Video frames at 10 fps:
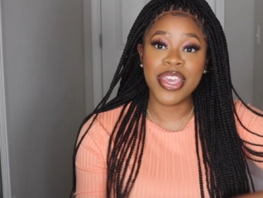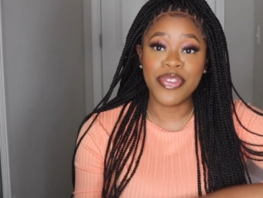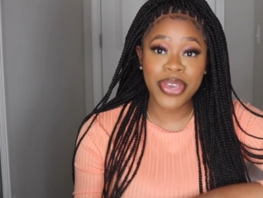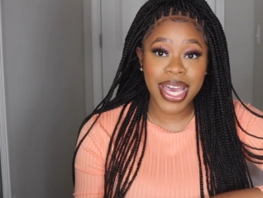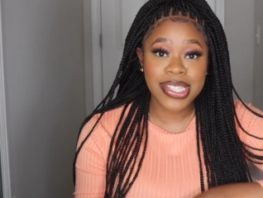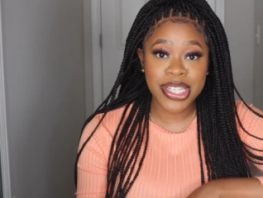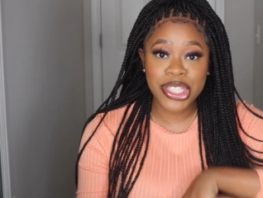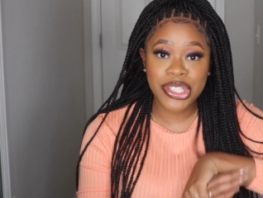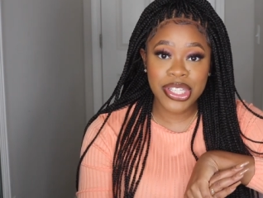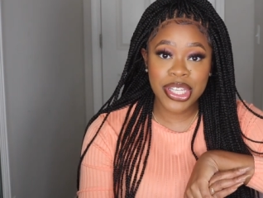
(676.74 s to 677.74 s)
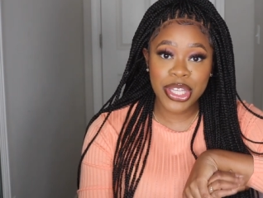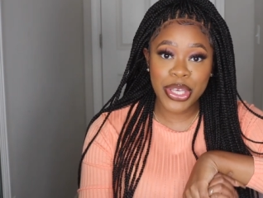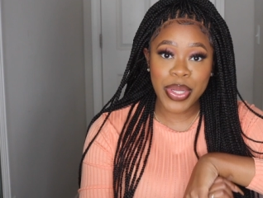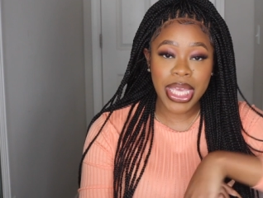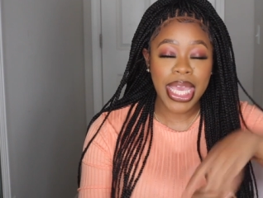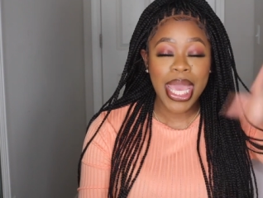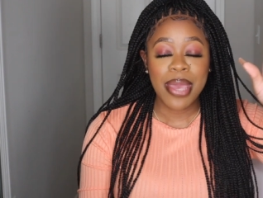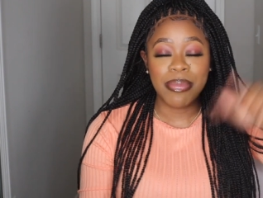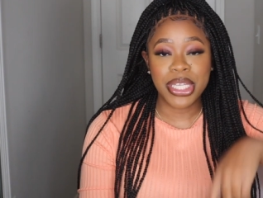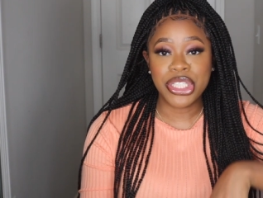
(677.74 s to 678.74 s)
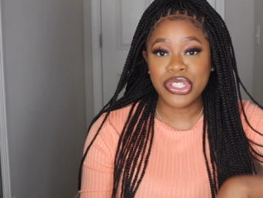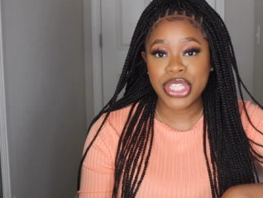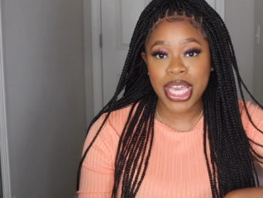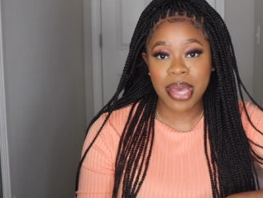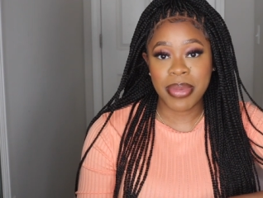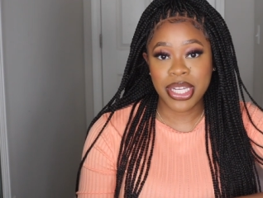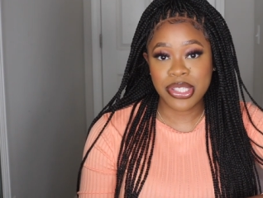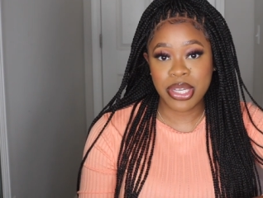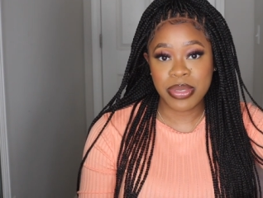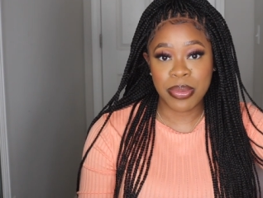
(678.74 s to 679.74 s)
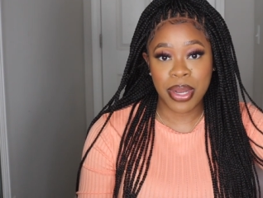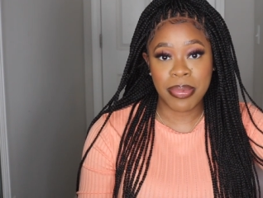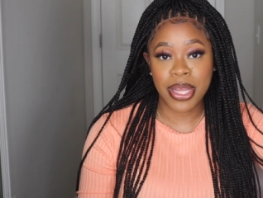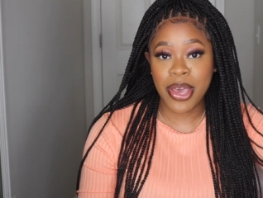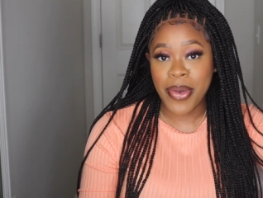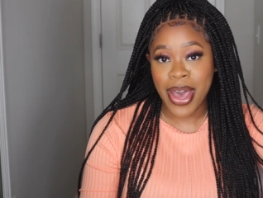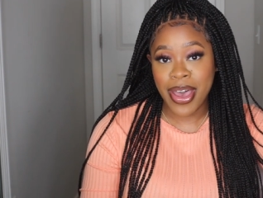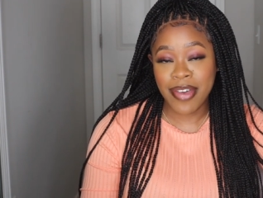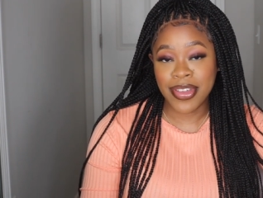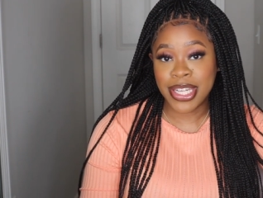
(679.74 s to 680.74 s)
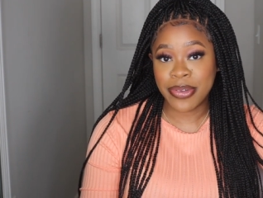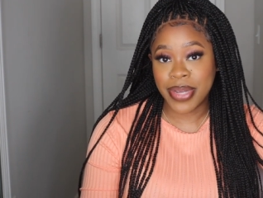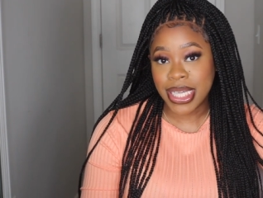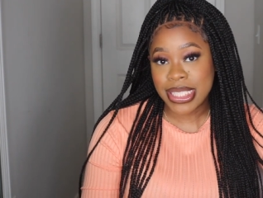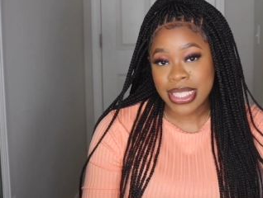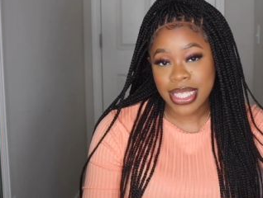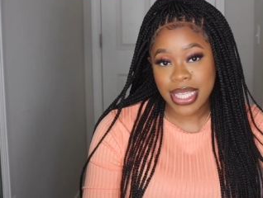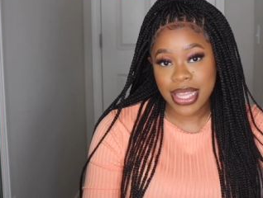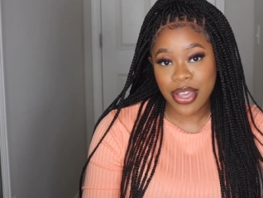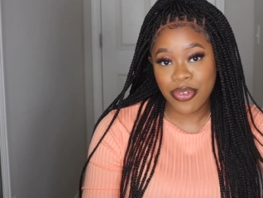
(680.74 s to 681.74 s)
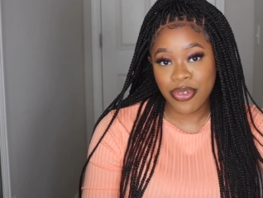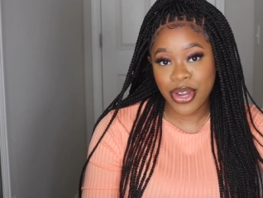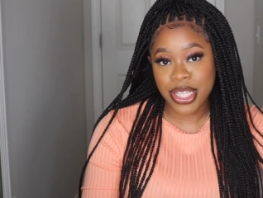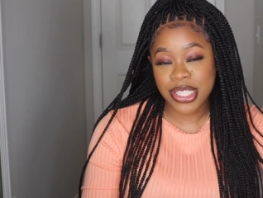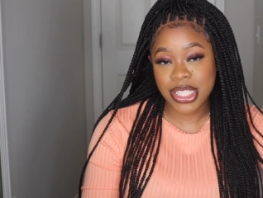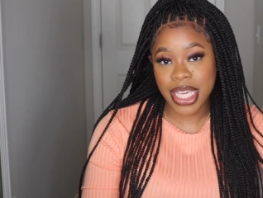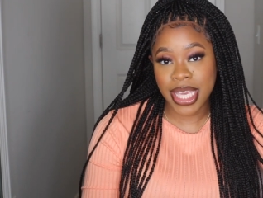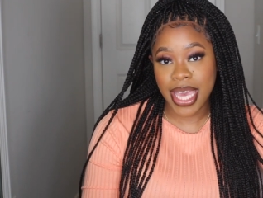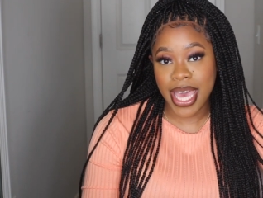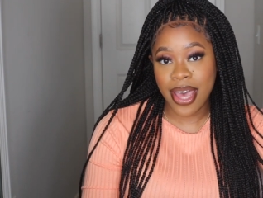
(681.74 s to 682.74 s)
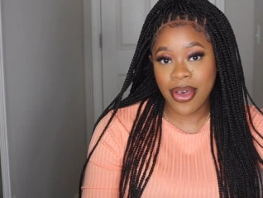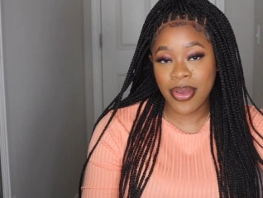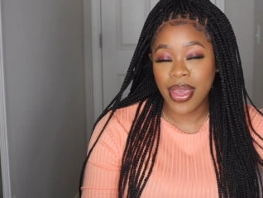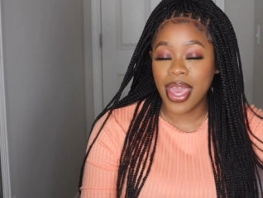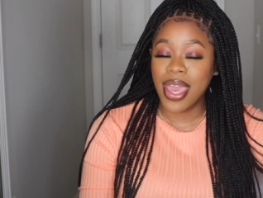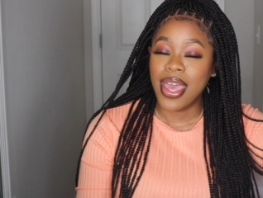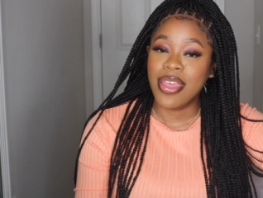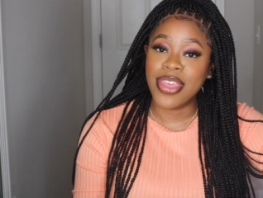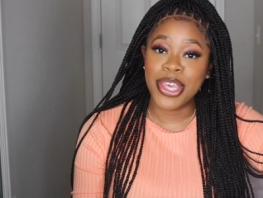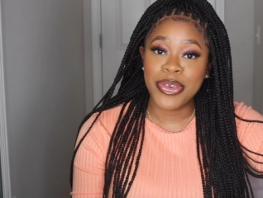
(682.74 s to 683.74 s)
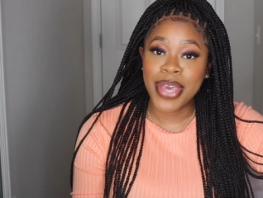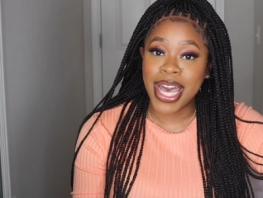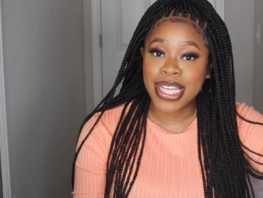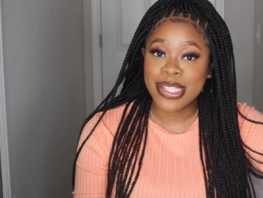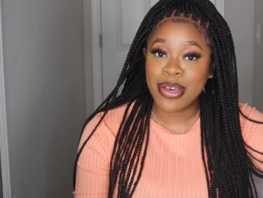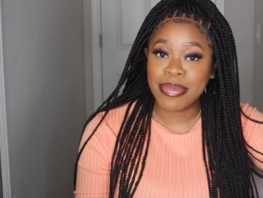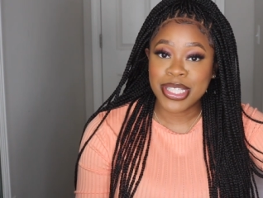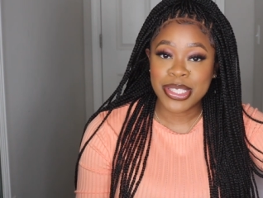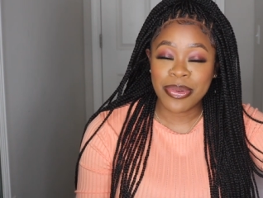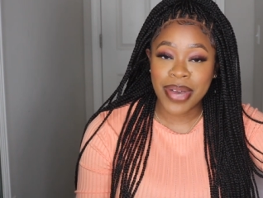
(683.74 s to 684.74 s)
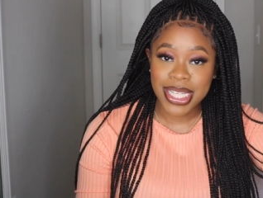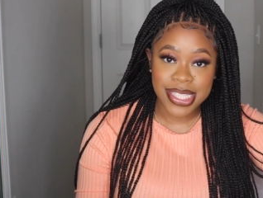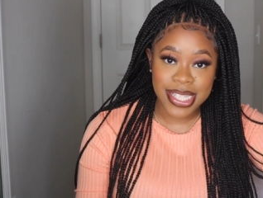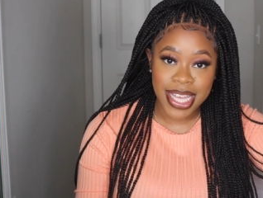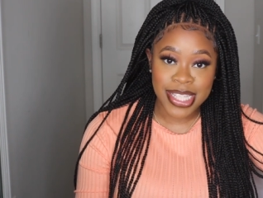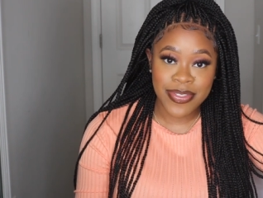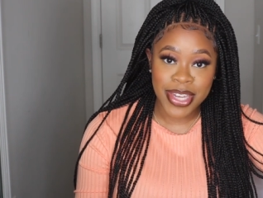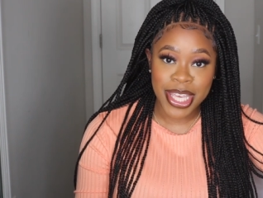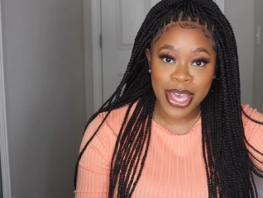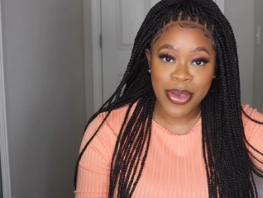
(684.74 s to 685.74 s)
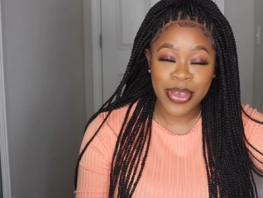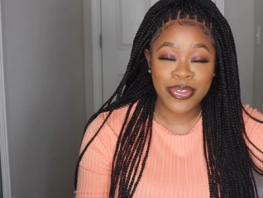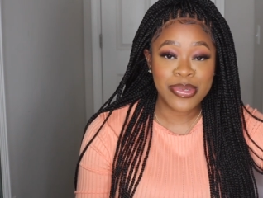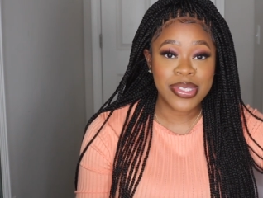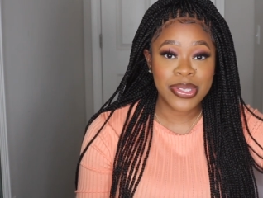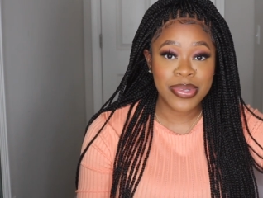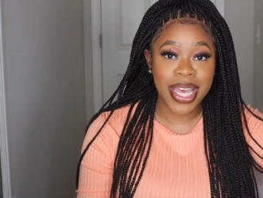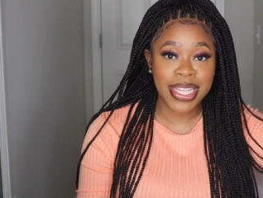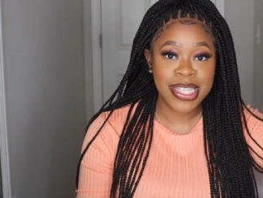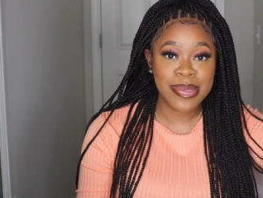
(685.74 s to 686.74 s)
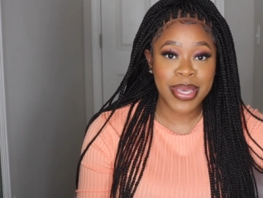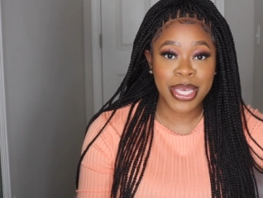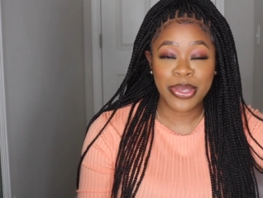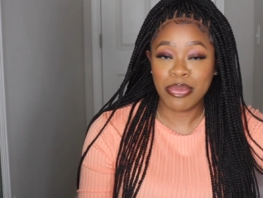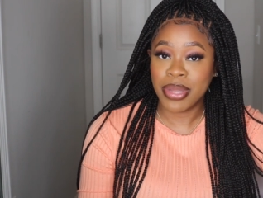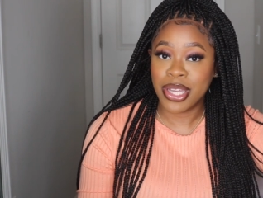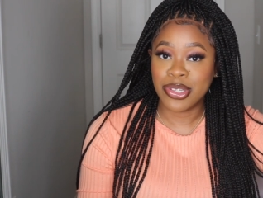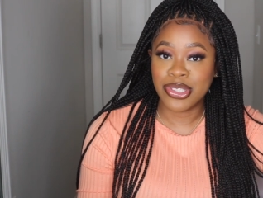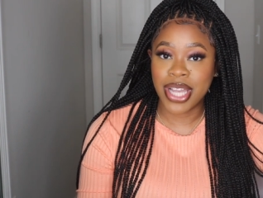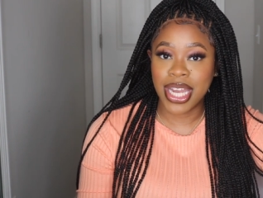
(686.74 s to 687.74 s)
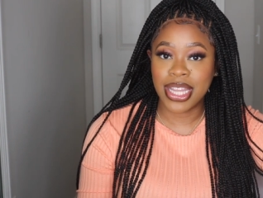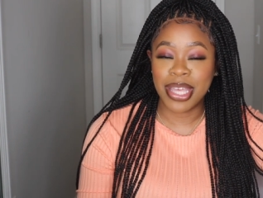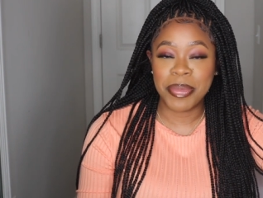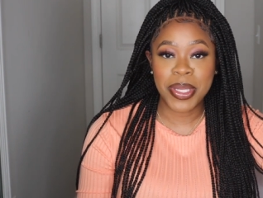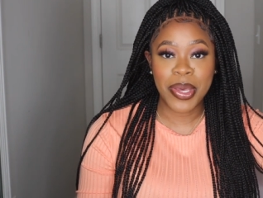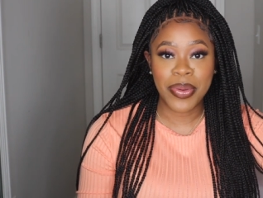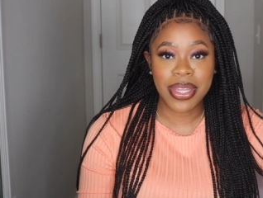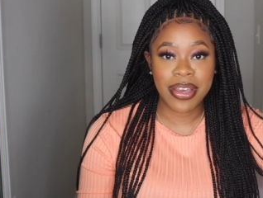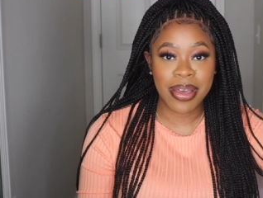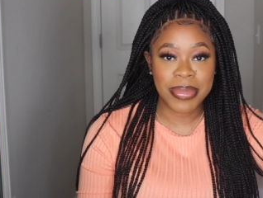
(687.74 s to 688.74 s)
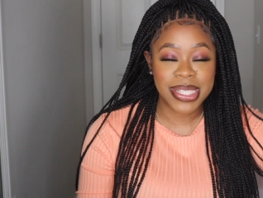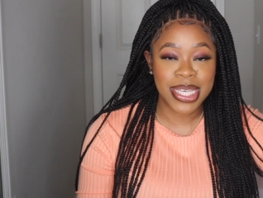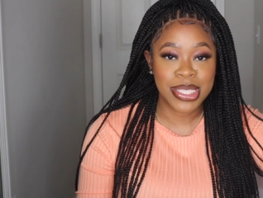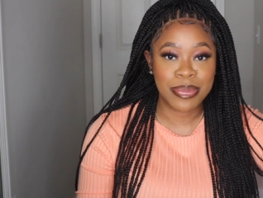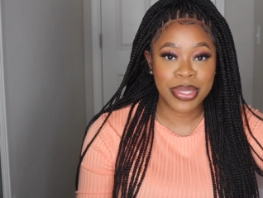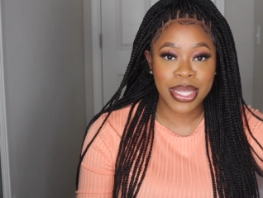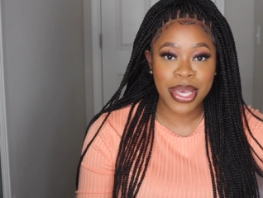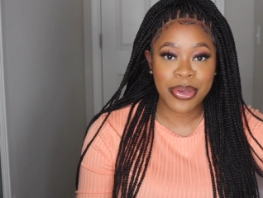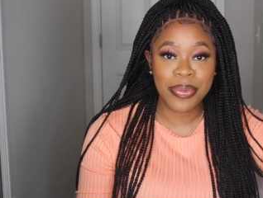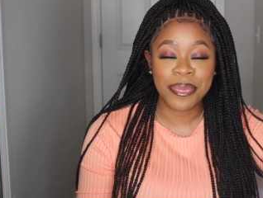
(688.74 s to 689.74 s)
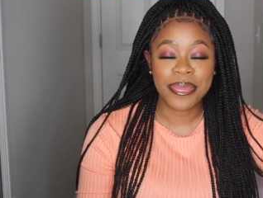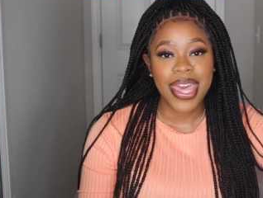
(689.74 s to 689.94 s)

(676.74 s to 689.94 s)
if you guys are interested in the unit, make sure you check out my description bar below. I'll have a direct link there for you to check it out. Thank you guys so much for watching today's video. If you do like this wig and you plan on trying it, let me know in the comment section below.